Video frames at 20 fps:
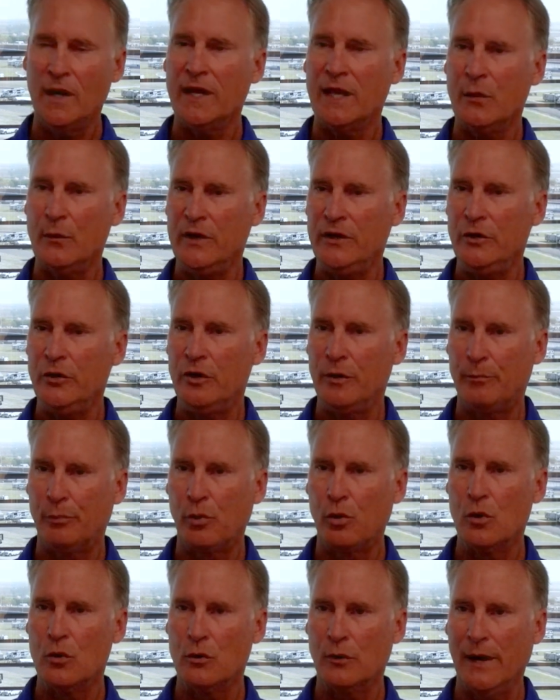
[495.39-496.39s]
What can we do
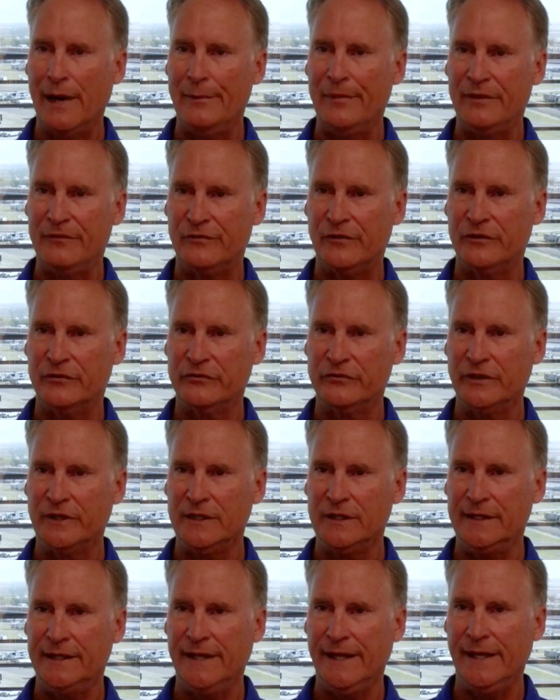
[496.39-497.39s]
to program the
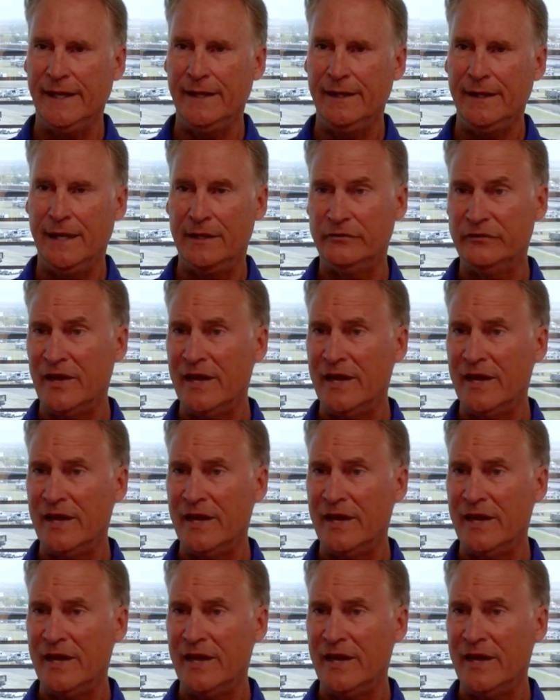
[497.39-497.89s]
facility